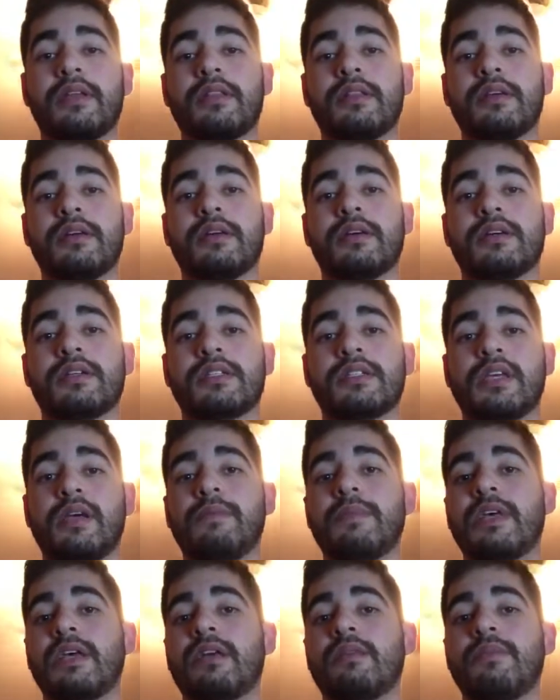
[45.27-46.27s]
The
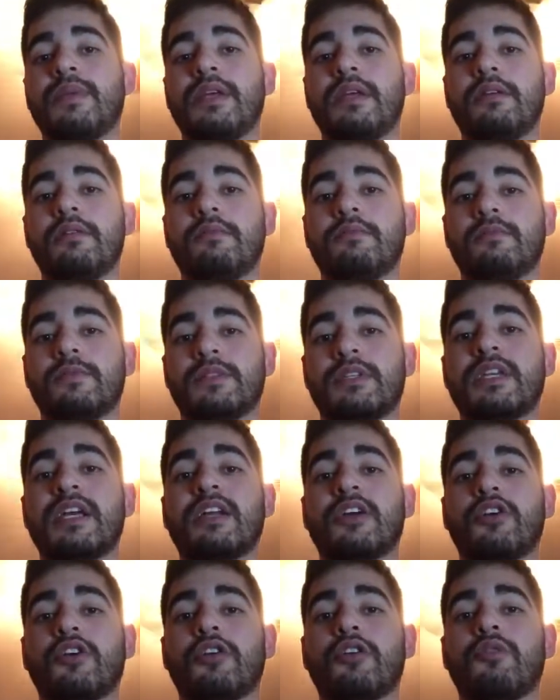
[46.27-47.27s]
same thing can
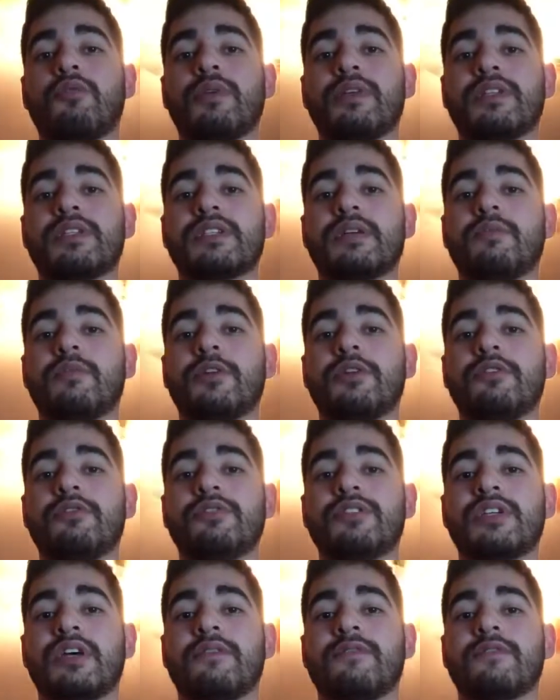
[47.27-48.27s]
occur with someone who
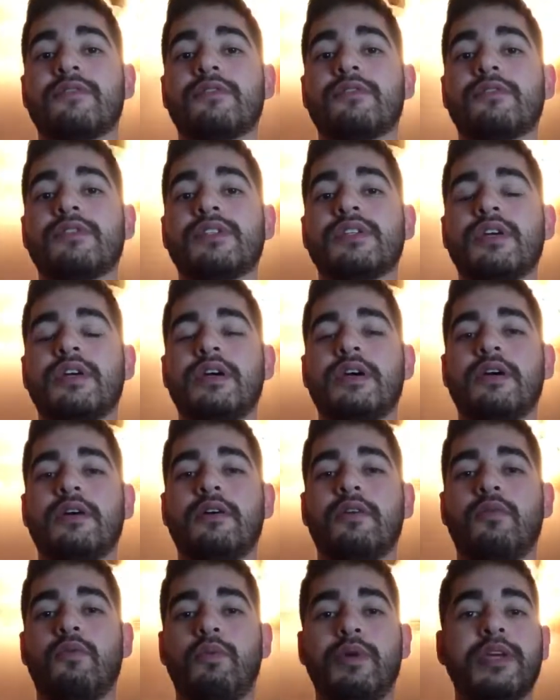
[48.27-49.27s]
suffers
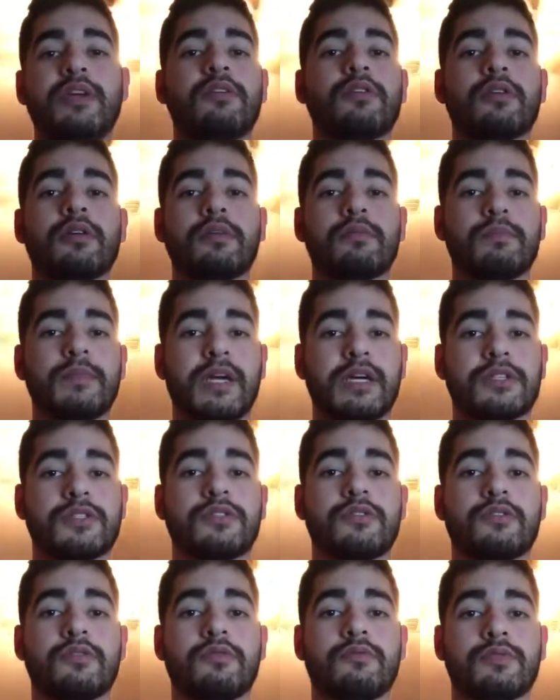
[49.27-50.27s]
weaker
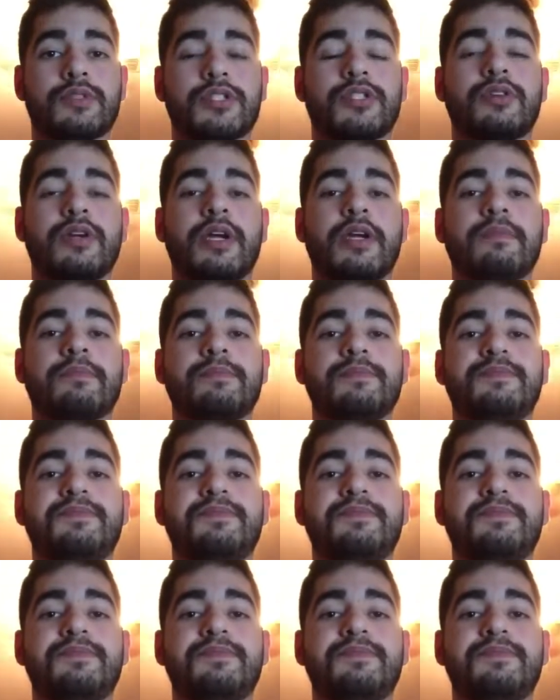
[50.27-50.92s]
external restraint.